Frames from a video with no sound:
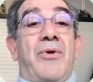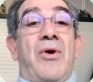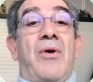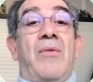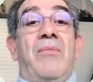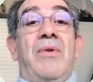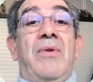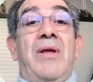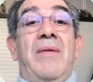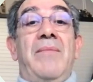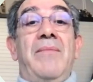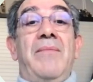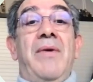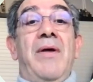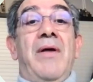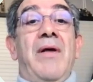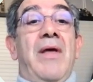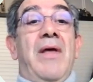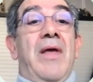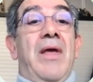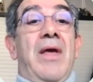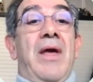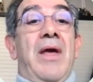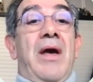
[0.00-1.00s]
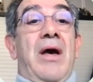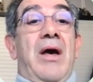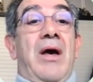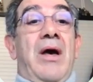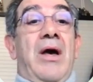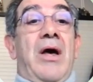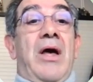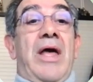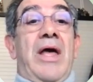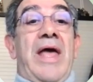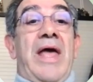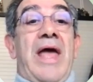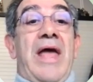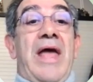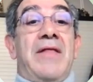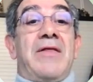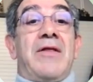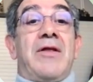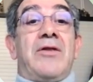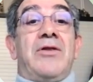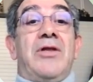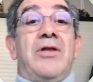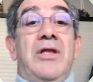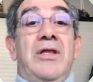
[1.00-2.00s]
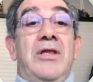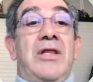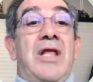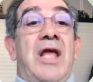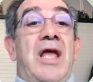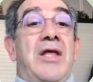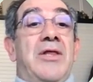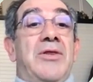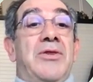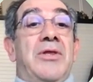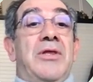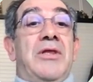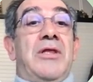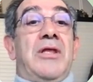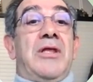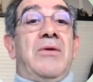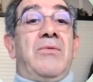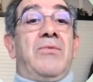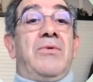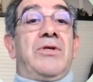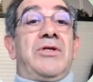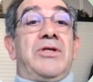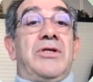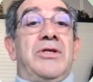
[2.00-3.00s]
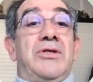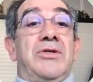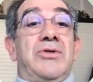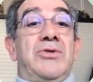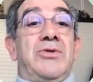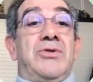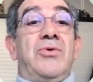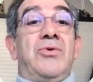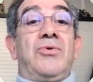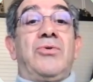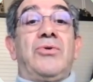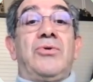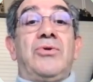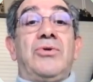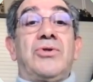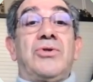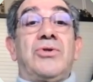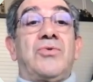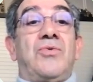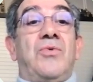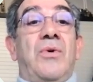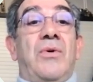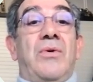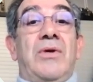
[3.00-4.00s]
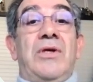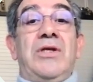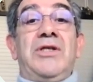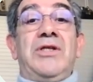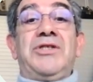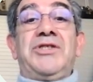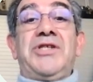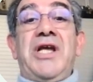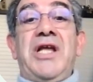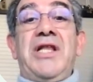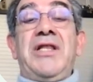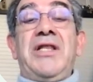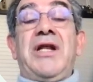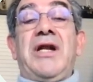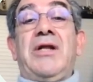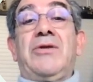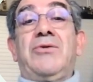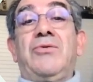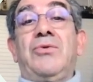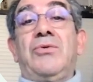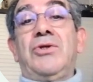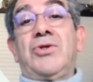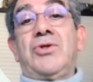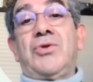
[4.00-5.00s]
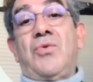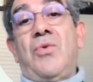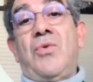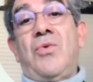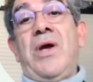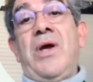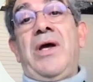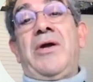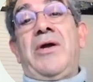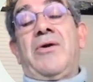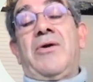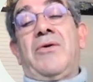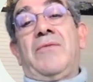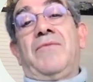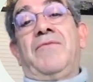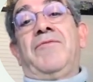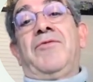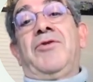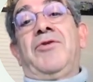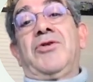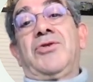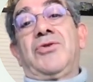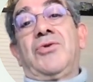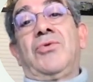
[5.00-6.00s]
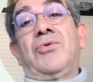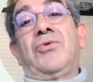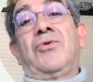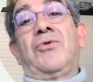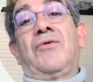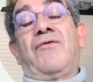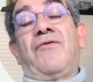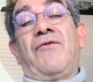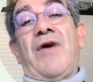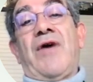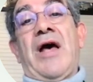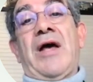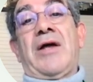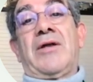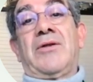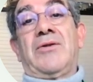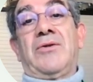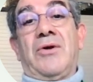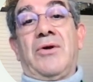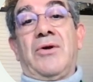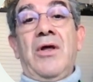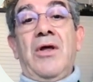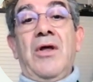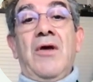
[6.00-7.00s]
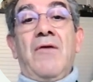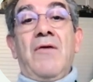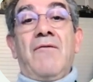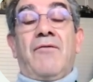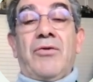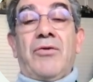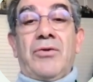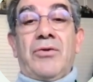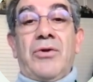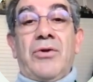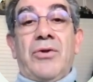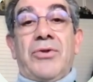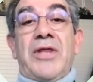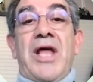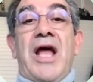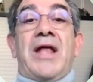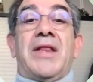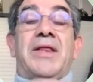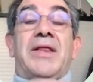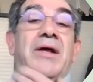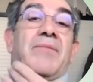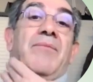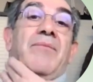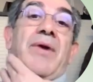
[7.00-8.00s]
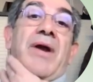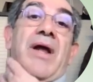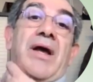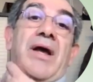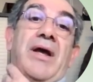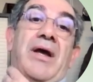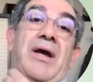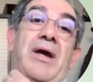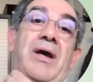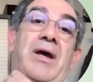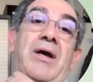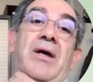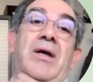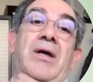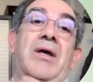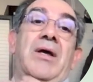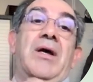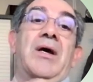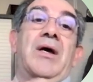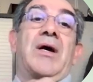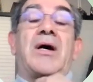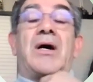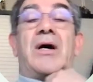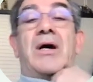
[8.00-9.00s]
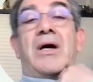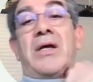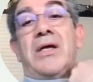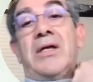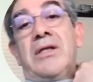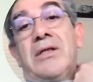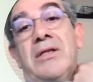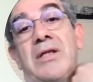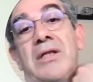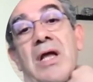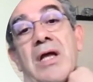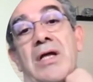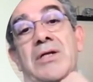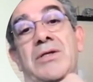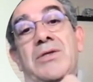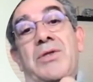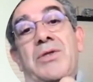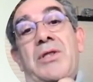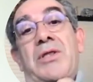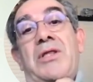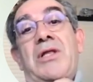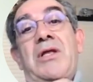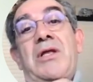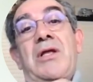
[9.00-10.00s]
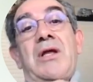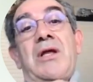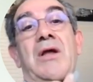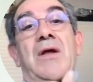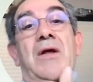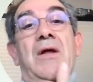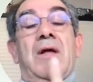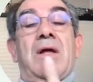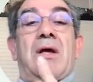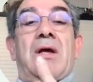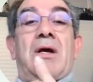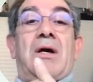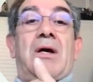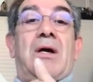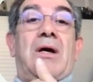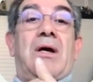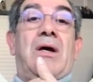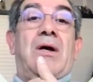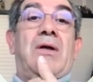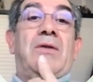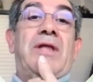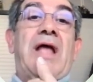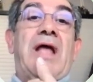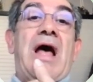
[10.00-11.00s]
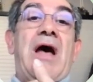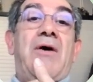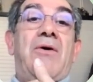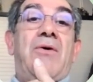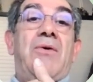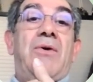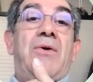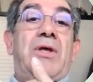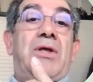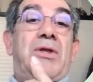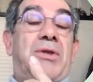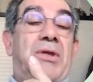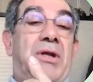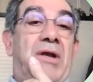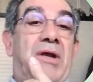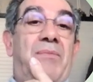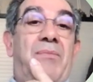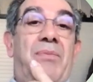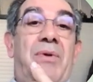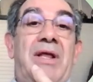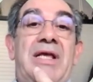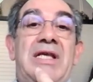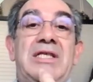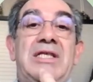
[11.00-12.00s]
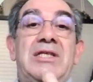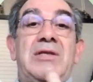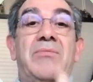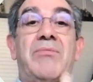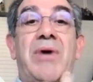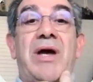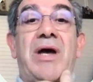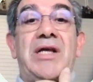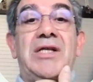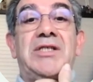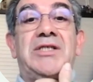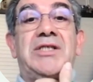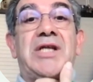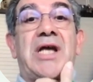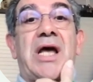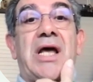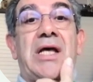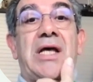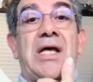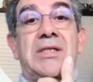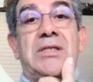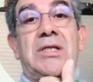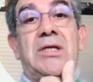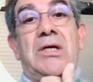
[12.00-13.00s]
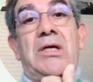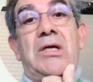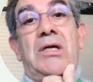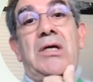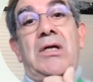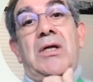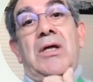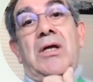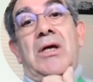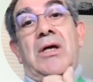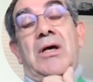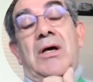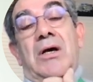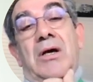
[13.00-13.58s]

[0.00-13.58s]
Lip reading: problem. And the intensity, which is due to in general to the square of the structure factor for the standard Bragg intensity, now is replaced by just the